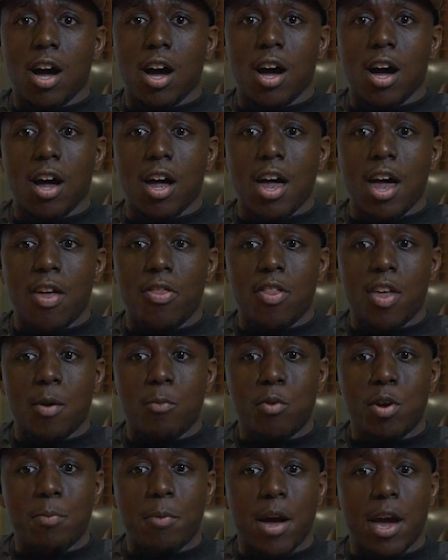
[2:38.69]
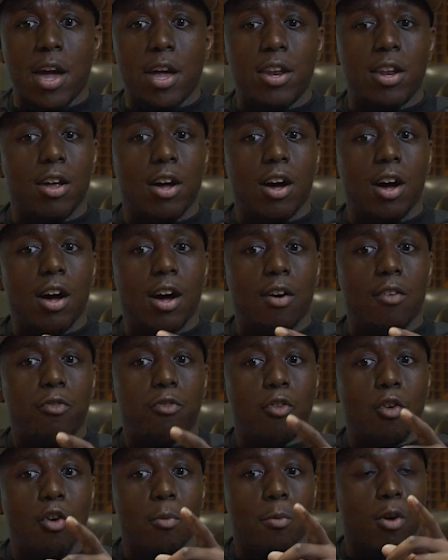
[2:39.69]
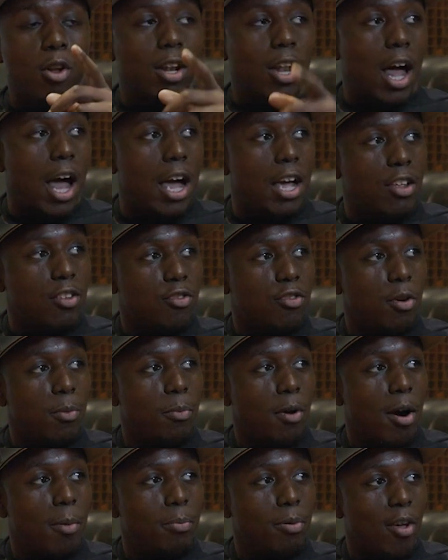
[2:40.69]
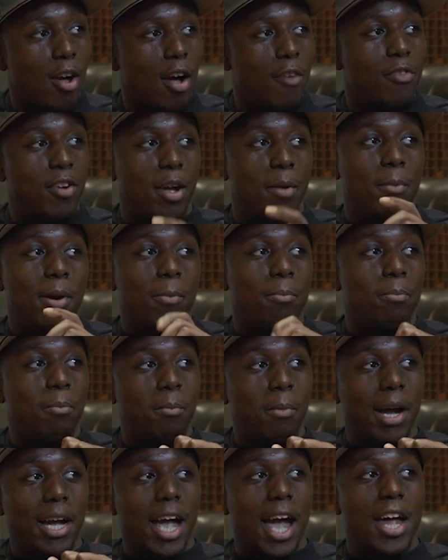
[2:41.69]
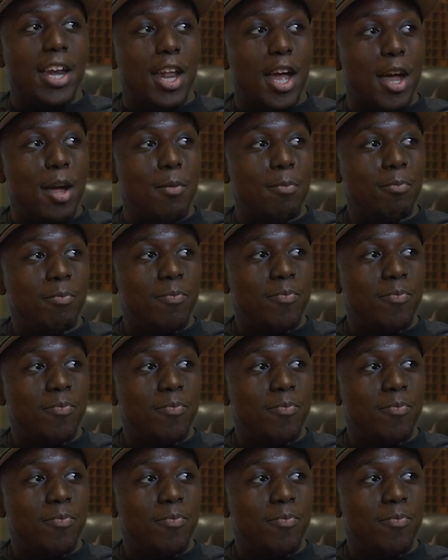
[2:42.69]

And then we met former Lions football player. I forget my guy name.